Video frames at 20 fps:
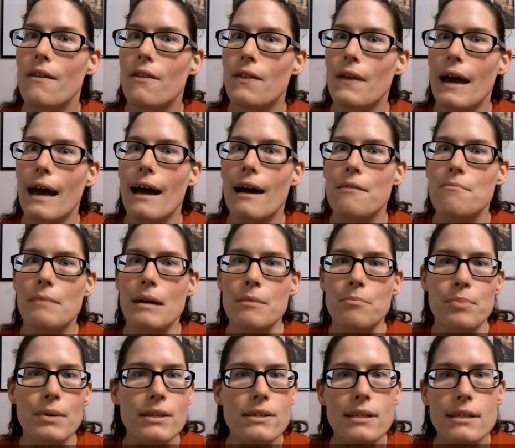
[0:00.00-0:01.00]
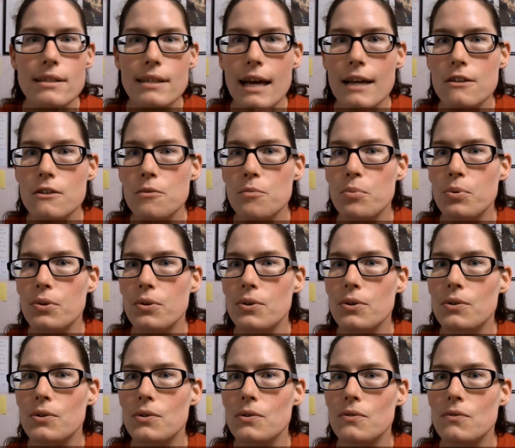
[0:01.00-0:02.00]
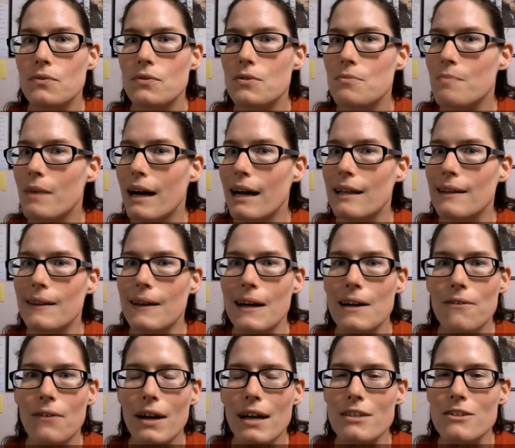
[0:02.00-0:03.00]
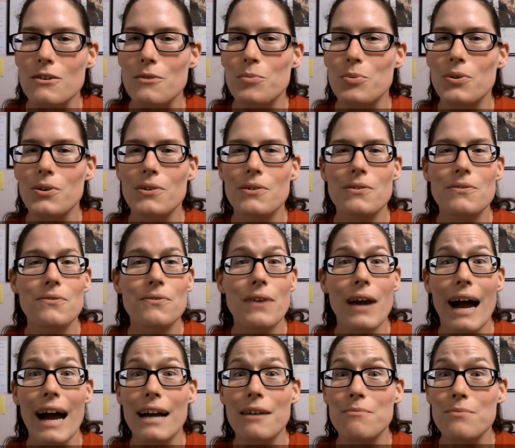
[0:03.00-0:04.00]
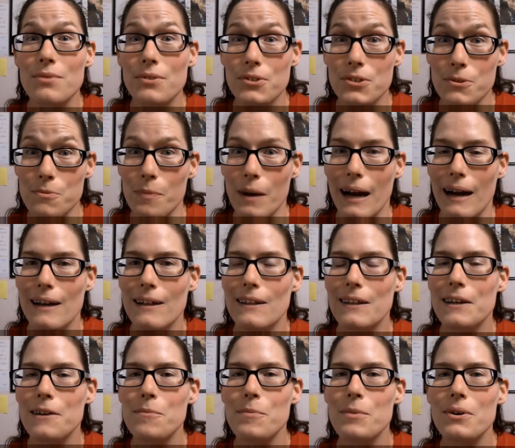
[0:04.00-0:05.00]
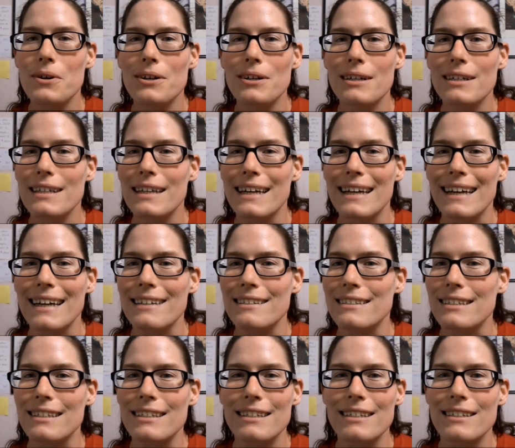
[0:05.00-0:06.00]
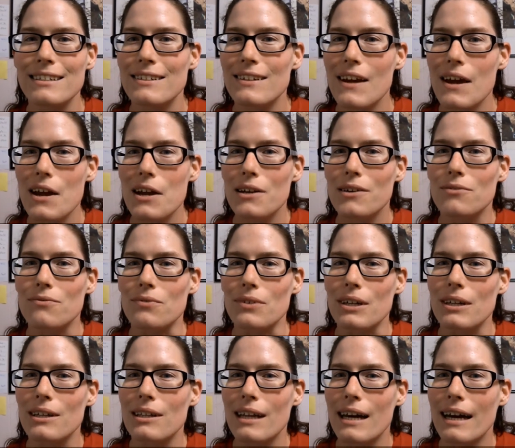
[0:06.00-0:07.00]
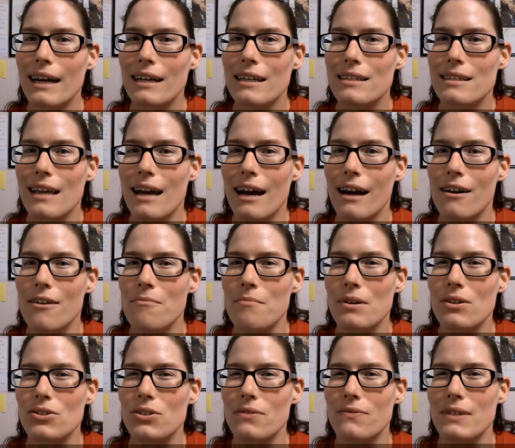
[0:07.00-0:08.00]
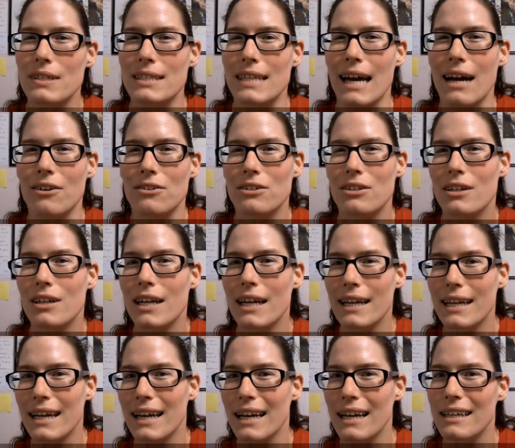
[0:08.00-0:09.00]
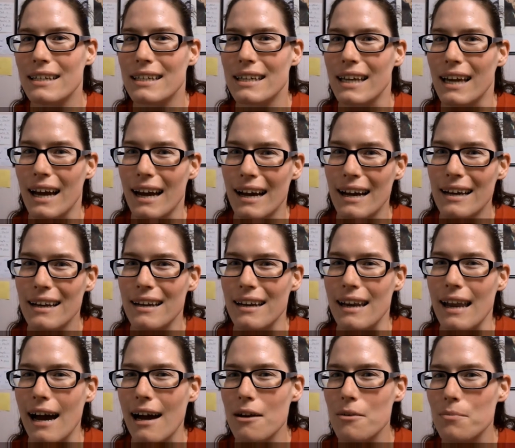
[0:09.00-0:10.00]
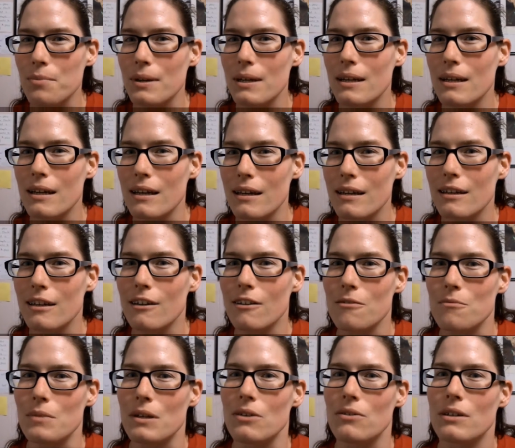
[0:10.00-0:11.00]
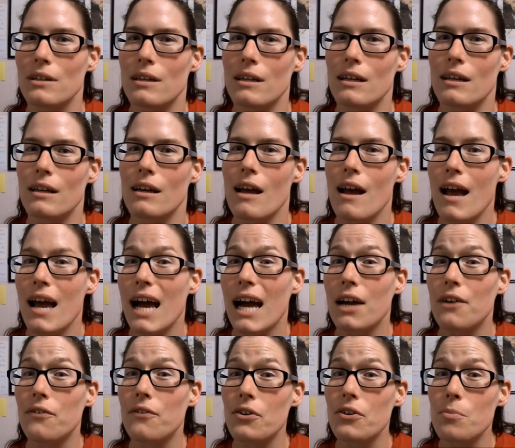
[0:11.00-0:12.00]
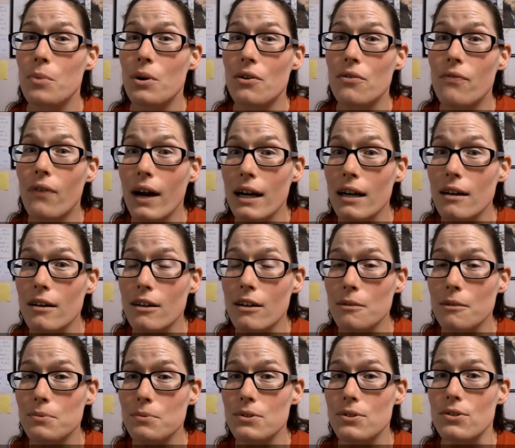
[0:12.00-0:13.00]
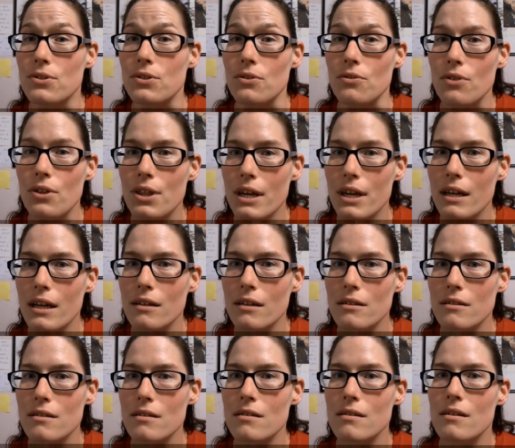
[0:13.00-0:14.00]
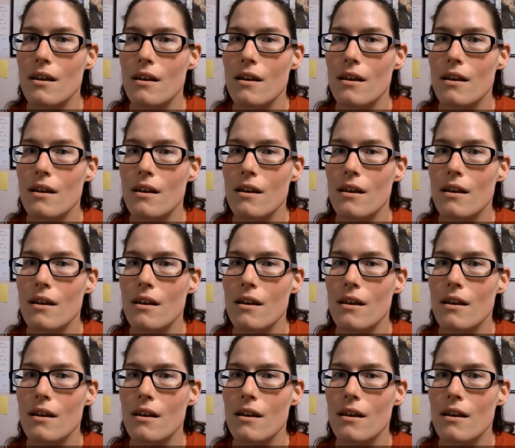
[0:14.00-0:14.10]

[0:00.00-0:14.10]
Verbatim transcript: that my business has improved, my life has improved, I'm smiling more, like I didn't realize how much of a downer I kind of got not being in a community. I feel more fired up to do things,